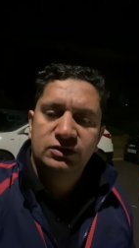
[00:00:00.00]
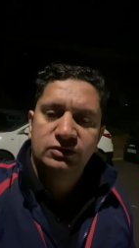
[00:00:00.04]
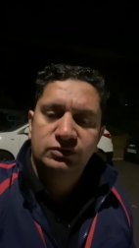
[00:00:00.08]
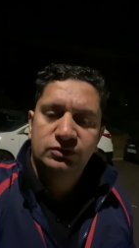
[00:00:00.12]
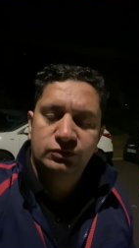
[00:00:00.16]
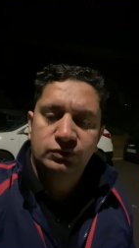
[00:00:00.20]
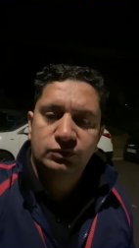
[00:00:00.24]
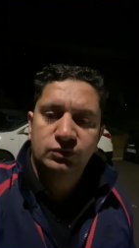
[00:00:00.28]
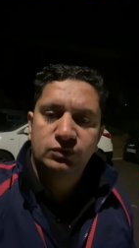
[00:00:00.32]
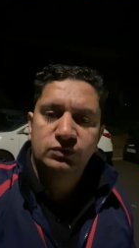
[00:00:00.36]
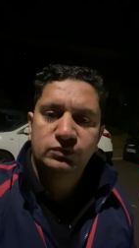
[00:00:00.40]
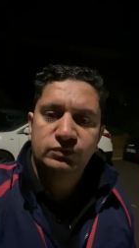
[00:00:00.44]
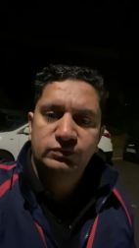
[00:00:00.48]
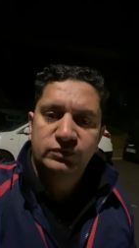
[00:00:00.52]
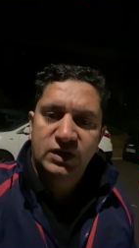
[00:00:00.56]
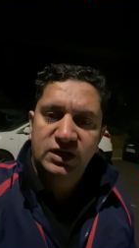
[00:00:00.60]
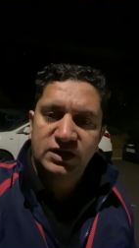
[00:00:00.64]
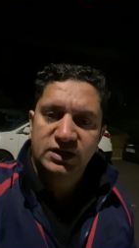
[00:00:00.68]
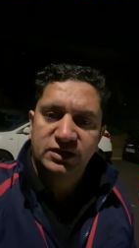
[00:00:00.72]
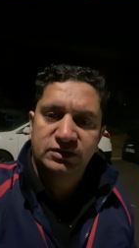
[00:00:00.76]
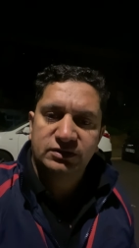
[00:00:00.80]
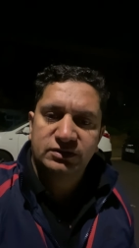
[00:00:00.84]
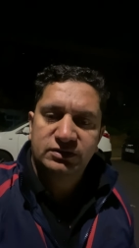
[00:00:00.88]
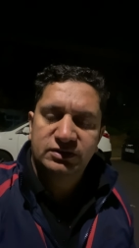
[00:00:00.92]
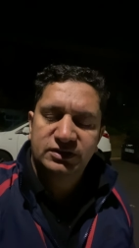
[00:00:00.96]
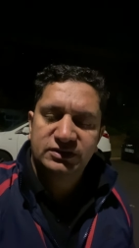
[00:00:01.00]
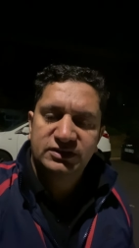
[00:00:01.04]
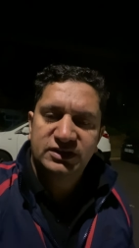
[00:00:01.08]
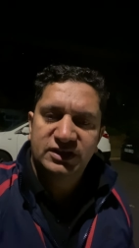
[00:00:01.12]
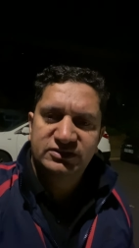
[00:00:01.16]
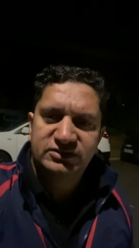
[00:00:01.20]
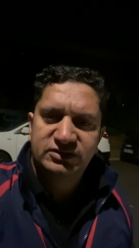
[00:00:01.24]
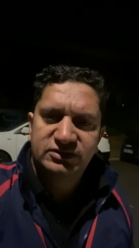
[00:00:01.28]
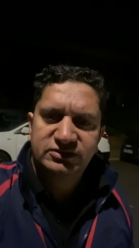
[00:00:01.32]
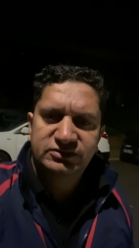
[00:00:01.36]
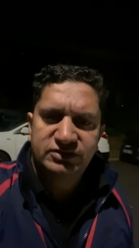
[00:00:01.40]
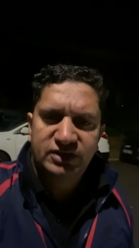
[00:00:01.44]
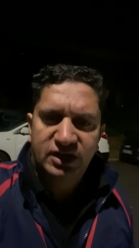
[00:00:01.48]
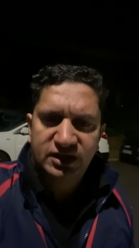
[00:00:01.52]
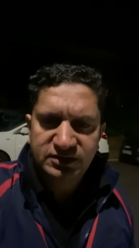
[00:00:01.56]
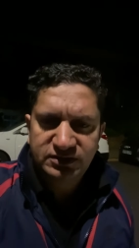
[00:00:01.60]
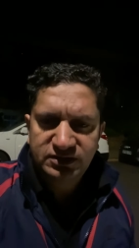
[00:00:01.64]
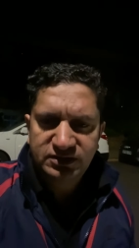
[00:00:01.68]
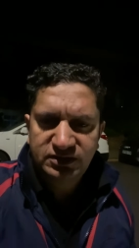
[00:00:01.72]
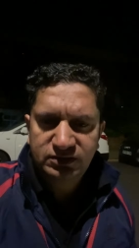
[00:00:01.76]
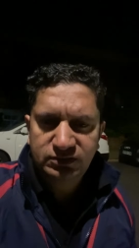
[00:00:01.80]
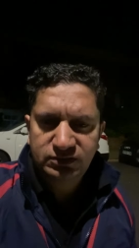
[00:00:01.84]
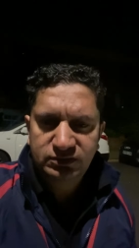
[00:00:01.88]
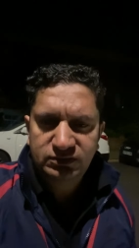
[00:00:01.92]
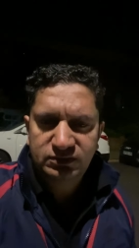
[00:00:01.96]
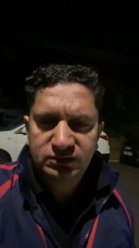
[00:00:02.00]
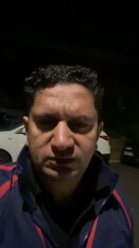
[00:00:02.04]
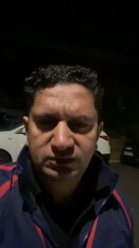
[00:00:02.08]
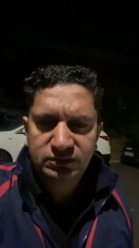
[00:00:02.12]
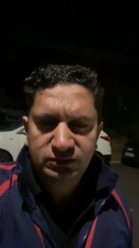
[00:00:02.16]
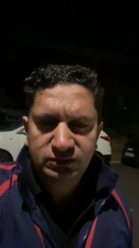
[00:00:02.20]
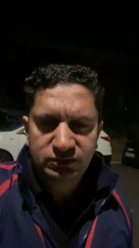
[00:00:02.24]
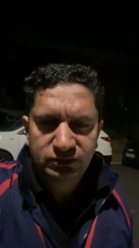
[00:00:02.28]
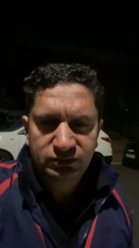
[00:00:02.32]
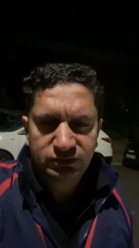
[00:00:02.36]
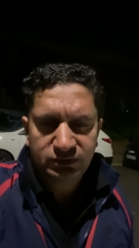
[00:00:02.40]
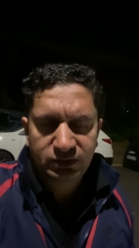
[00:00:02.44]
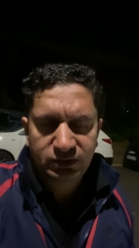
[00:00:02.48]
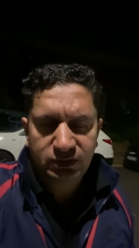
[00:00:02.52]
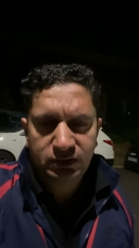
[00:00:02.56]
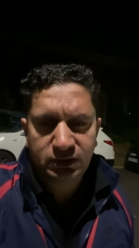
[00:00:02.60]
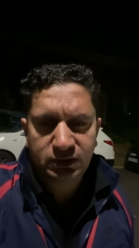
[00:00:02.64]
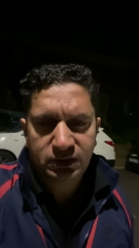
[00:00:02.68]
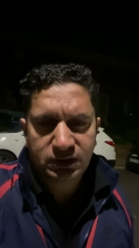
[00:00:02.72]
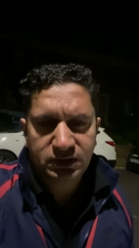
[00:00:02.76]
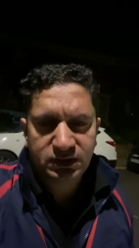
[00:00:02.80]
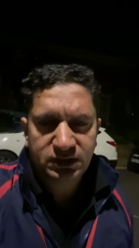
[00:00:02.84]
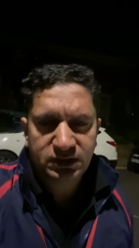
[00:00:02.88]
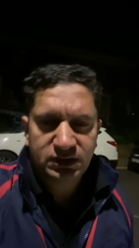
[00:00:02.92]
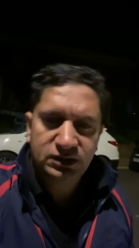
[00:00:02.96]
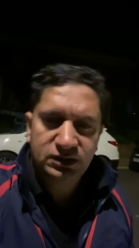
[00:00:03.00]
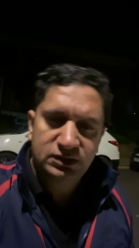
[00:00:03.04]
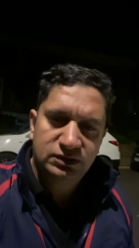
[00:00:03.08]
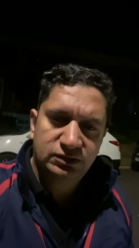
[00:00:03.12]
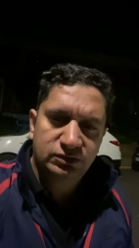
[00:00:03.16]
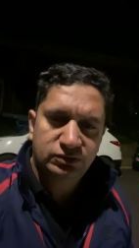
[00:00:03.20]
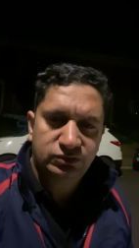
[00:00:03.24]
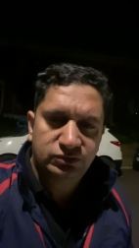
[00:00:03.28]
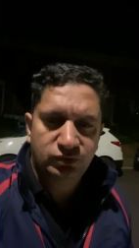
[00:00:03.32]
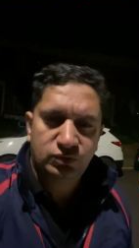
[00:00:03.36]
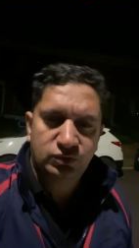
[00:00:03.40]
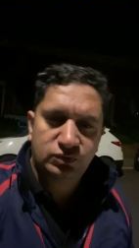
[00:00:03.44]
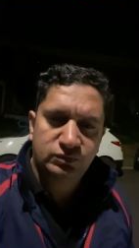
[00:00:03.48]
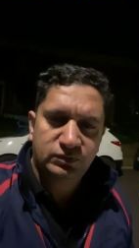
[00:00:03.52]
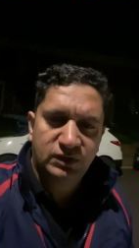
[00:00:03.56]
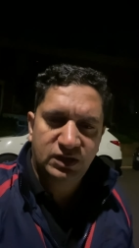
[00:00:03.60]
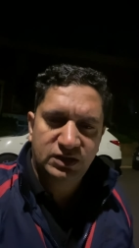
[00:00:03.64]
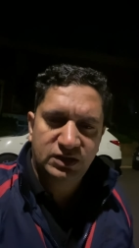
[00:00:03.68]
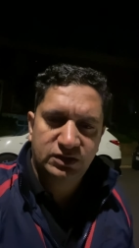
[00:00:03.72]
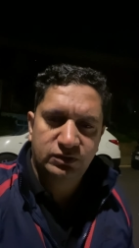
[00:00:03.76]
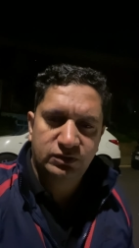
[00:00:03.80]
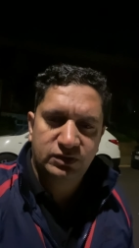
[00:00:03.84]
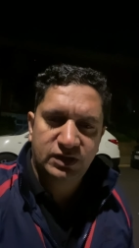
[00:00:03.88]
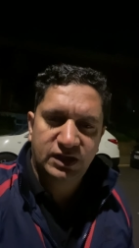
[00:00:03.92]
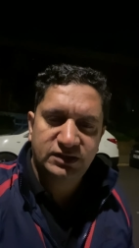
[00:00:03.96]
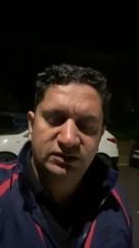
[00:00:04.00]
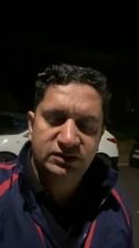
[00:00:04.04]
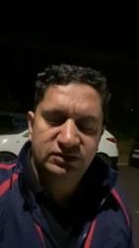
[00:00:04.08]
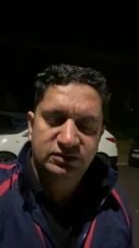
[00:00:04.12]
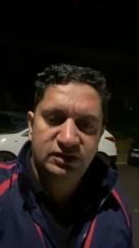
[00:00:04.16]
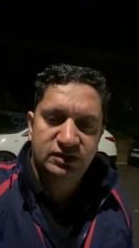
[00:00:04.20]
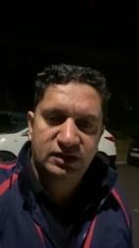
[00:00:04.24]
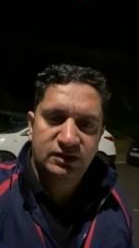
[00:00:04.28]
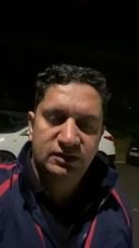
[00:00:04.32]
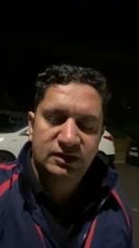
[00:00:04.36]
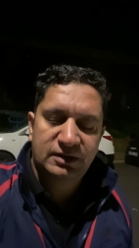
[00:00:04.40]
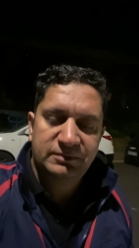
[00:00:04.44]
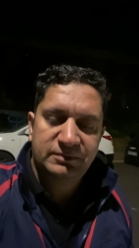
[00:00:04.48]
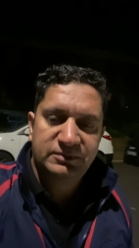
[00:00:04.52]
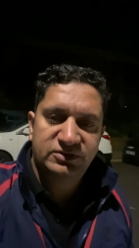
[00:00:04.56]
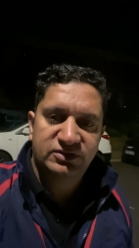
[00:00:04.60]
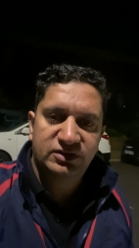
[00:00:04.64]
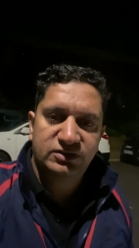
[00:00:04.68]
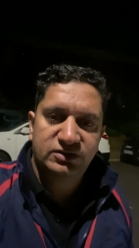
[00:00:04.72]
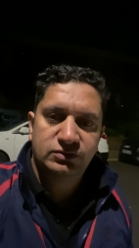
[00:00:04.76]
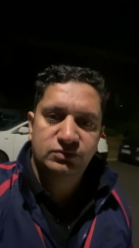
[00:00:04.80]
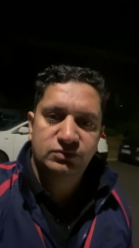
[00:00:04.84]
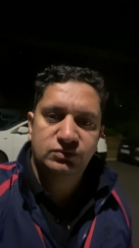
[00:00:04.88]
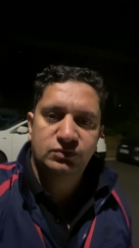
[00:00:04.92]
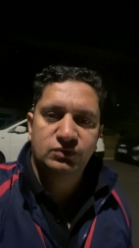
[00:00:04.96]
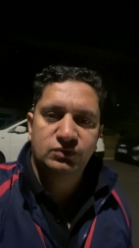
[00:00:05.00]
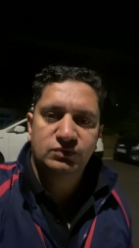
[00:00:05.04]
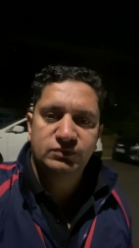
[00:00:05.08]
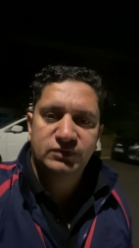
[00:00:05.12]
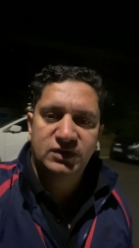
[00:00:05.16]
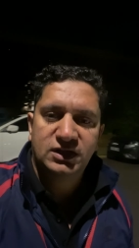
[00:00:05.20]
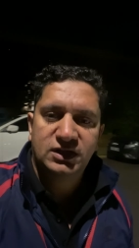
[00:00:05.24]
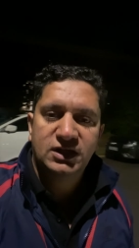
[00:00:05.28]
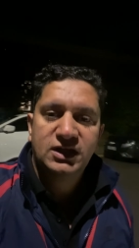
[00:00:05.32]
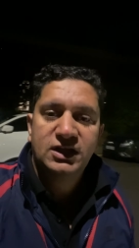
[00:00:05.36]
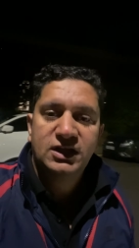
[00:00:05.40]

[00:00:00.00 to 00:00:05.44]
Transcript: zone 1 congestion charges or uh, zone 1 all right let me say you zone 1